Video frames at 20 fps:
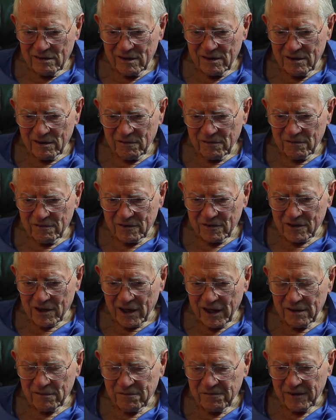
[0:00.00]
to
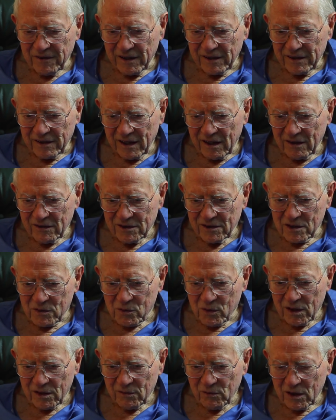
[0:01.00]
try to find out
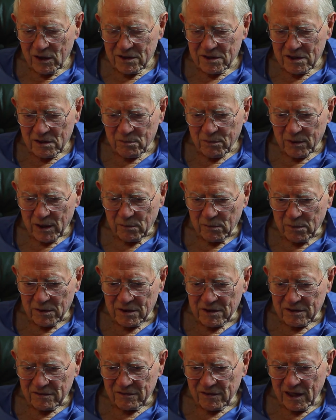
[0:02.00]
just what was the
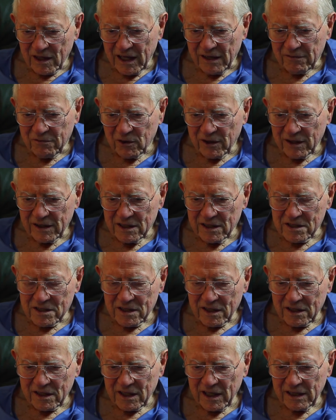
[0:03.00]
purpose of life, what is
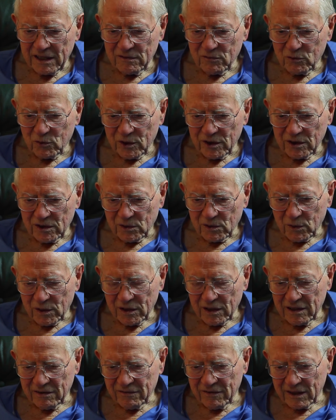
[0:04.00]
the kind of world
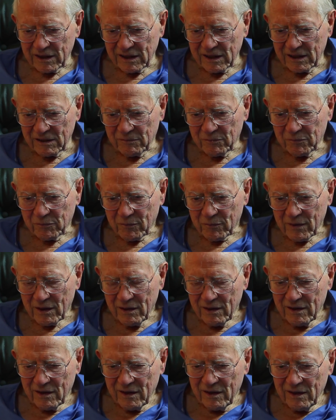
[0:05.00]
we're living in,
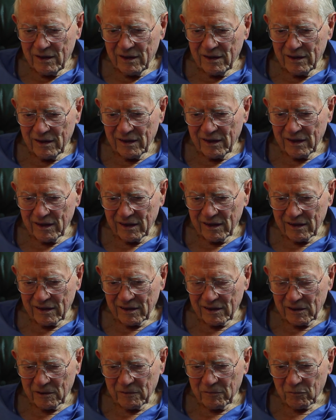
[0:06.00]

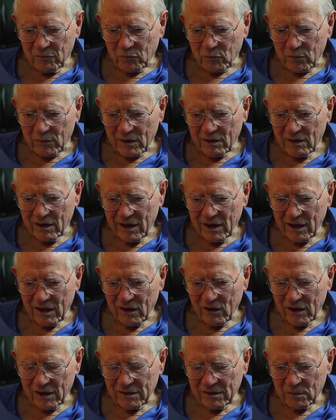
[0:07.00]
and
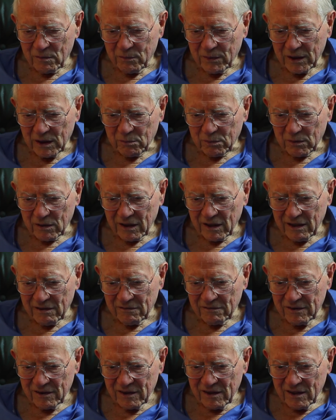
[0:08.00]
how other people have